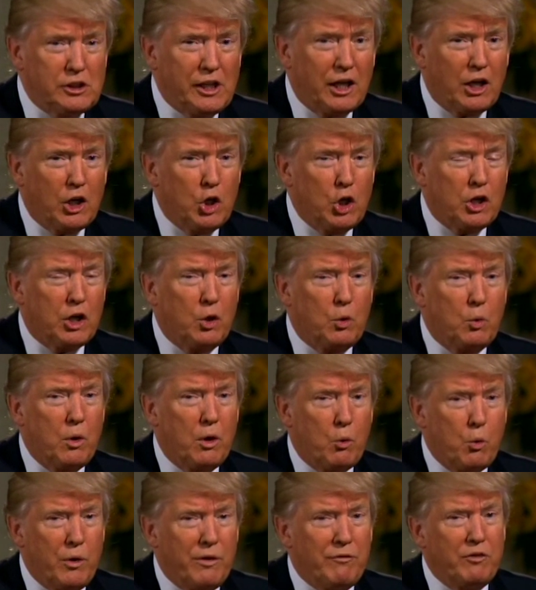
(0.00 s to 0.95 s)
take a look at
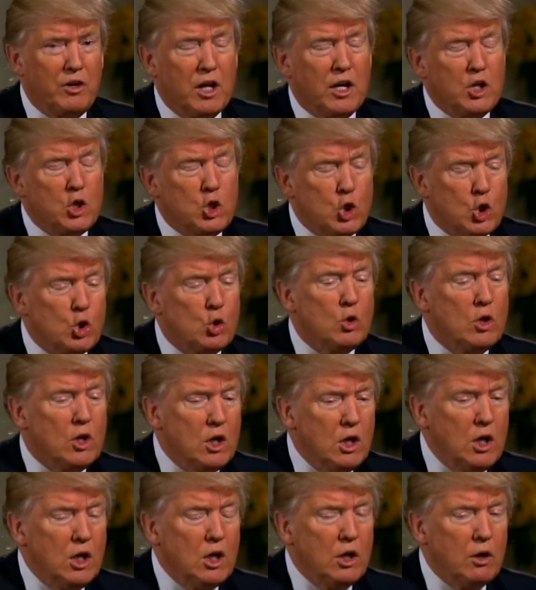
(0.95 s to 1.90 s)
what we've done, too.
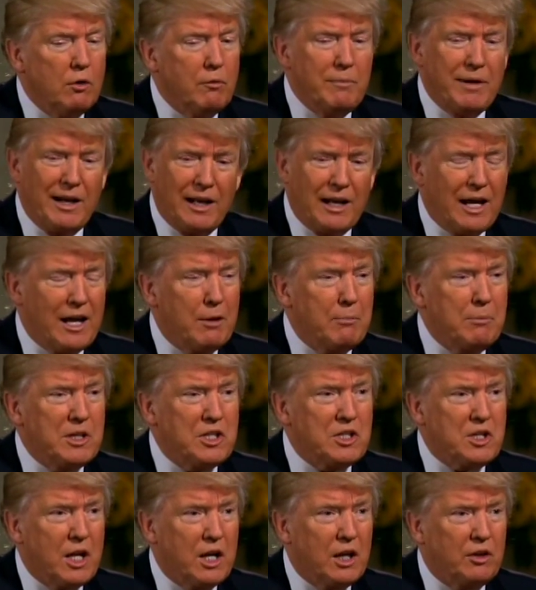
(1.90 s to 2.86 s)
We've made a lot of
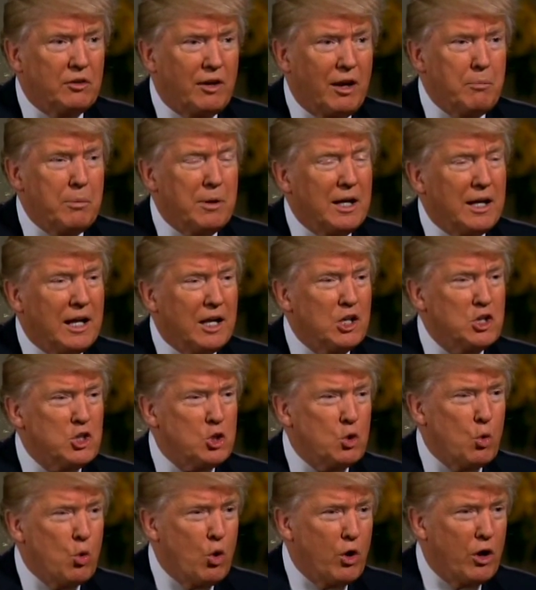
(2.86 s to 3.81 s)
mistakes. I've been against
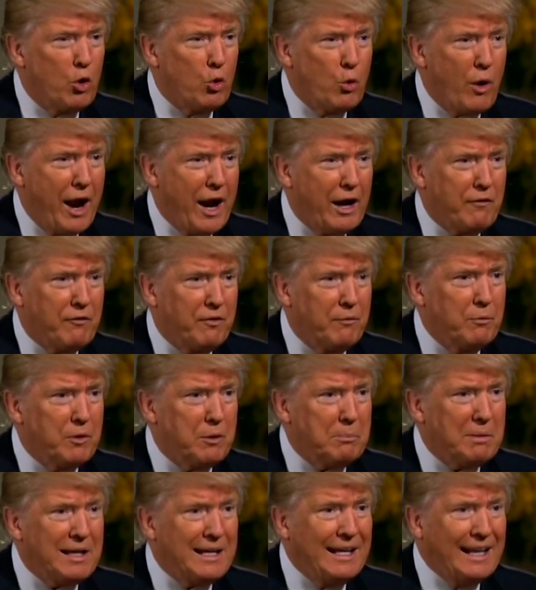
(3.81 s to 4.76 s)
the war in Iraq from the
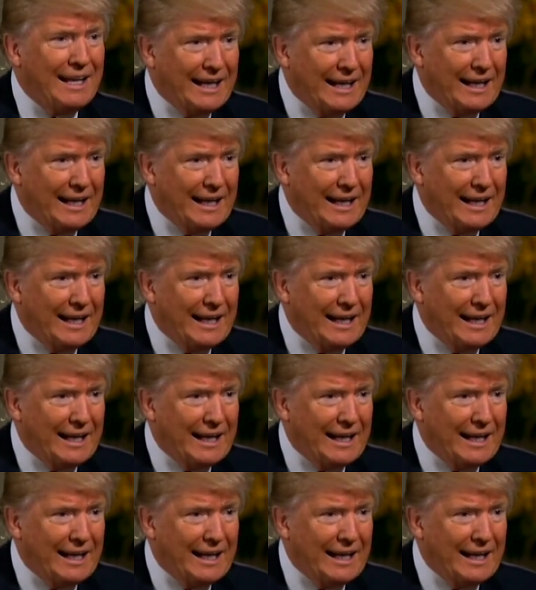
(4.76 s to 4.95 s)
beginning.